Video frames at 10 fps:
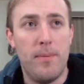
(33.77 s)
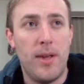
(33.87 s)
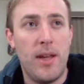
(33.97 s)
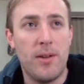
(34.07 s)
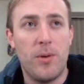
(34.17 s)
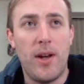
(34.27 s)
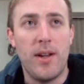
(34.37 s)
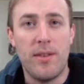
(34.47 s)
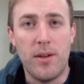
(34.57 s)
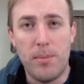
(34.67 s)

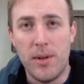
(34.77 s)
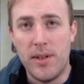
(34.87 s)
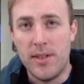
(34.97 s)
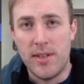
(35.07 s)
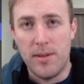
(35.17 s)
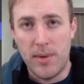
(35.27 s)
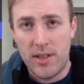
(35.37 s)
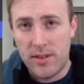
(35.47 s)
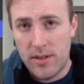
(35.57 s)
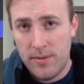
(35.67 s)
integrating their build into the
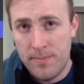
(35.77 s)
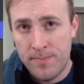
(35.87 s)
mixer.